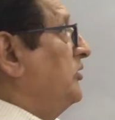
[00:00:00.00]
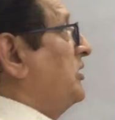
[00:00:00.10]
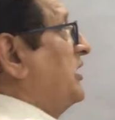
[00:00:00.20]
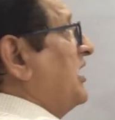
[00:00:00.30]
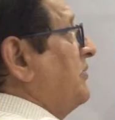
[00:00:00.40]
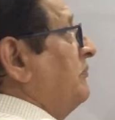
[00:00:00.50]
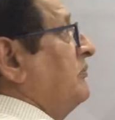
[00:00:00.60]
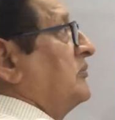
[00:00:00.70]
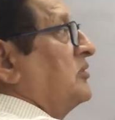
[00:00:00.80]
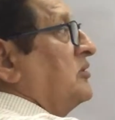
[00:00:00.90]

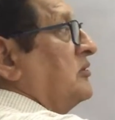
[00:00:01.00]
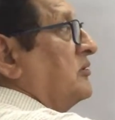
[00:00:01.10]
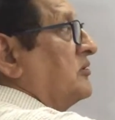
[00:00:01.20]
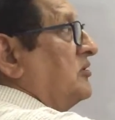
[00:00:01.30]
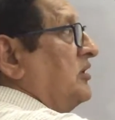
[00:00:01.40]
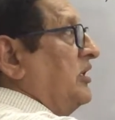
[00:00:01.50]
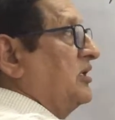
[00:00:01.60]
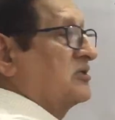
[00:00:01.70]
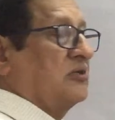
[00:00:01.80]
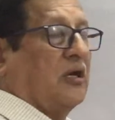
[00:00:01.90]
Name
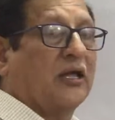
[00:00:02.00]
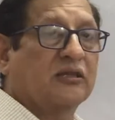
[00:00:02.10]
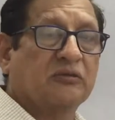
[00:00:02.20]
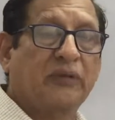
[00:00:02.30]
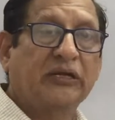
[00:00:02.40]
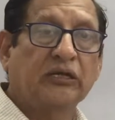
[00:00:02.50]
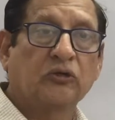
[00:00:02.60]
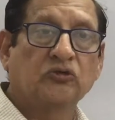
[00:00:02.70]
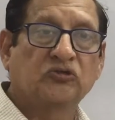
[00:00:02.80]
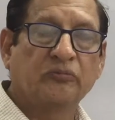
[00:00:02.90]
is
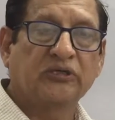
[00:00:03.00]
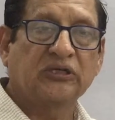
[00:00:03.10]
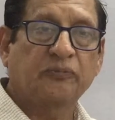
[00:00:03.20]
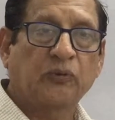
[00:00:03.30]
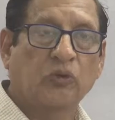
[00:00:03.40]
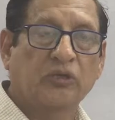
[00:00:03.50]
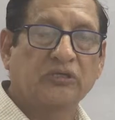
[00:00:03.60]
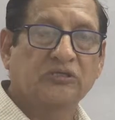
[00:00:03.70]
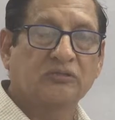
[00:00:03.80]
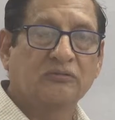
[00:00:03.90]
Arithmetico Geometric
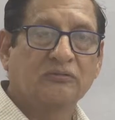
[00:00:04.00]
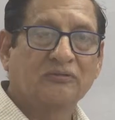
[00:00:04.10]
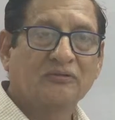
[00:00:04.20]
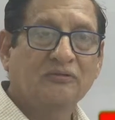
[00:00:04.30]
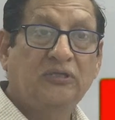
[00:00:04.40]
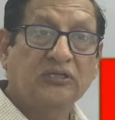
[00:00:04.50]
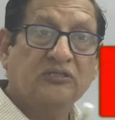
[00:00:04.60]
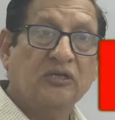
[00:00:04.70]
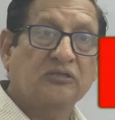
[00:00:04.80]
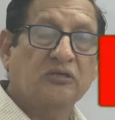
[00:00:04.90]
Progression. This
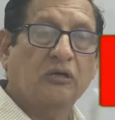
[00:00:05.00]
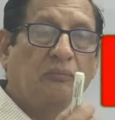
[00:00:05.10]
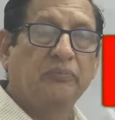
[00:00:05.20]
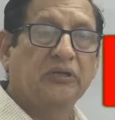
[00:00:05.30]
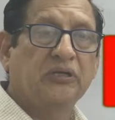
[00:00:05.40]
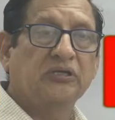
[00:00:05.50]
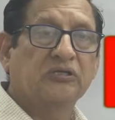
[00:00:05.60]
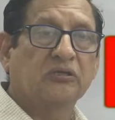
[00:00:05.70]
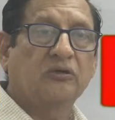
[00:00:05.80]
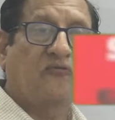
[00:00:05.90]
is a
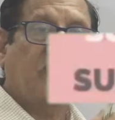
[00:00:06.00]
combination of